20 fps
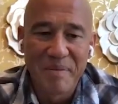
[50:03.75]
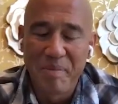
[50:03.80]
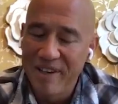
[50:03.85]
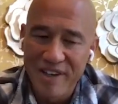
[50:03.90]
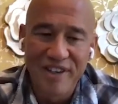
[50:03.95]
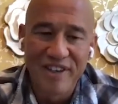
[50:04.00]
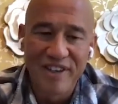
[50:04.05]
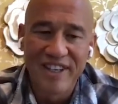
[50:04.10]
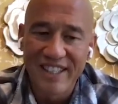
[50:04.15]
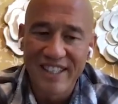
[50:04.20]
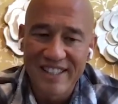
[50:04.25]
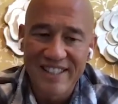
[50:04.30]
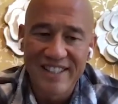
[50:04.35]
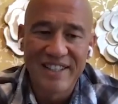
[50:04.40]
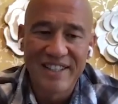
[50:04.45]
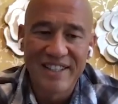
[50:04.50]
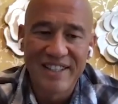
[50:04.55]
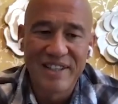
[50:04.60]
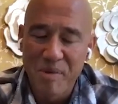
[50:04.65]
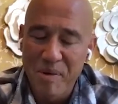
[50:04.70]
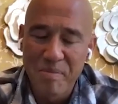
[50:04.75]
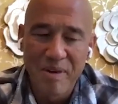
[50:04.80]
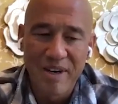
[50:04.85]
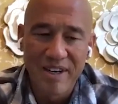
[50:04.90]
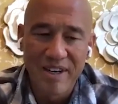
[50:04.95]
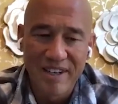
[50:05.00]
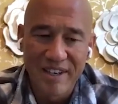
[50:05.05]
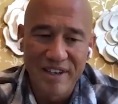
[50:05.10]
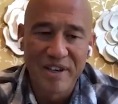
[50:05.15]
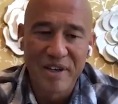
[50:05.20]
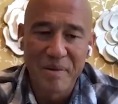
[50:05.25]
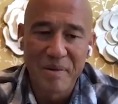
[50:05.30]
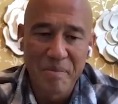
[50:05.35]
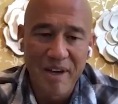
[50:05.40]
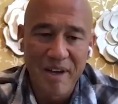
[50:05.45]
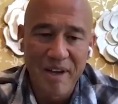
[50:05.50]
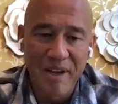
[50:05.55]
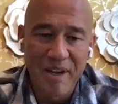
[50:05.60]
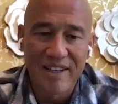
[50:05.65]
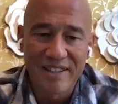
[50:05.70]
The bigger your list, the more money
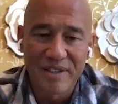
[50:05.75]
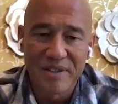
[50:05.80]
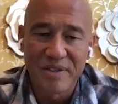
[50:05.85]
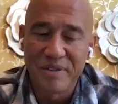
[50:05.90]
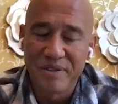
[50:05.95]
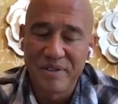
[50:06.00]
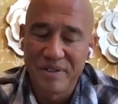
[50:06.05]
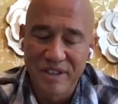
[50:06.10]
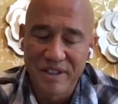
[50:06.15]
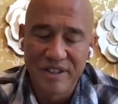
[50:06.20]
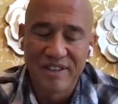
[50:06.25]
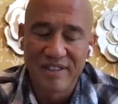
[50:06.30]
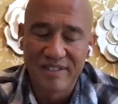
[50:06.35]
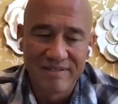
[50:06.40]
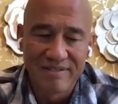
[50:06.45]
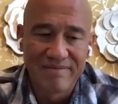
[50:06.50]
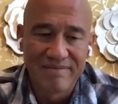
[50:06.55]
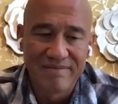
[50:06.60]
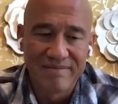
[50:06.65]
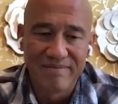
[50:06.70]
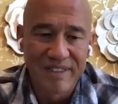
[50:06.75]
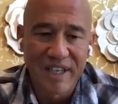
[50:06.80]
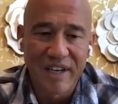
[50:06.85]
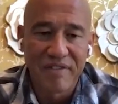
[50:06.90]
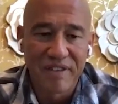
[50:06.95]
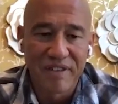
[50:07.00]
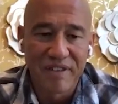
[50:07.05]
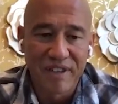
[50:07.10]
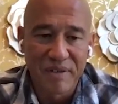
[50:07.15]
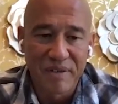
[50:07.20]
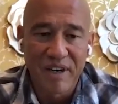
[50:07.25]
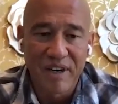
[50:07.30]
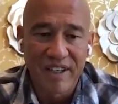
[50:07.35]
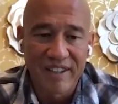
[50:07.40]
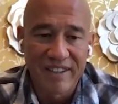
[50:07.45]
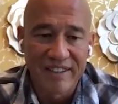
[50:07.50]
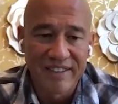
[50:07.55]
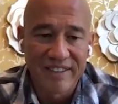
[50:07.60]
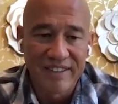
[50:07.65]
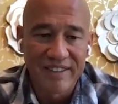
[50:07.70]
you're going to make. So you're definitely
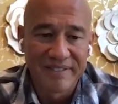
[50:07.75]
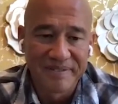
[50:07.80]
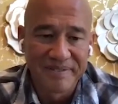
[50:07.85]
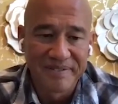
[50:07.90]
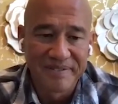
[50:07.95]
right.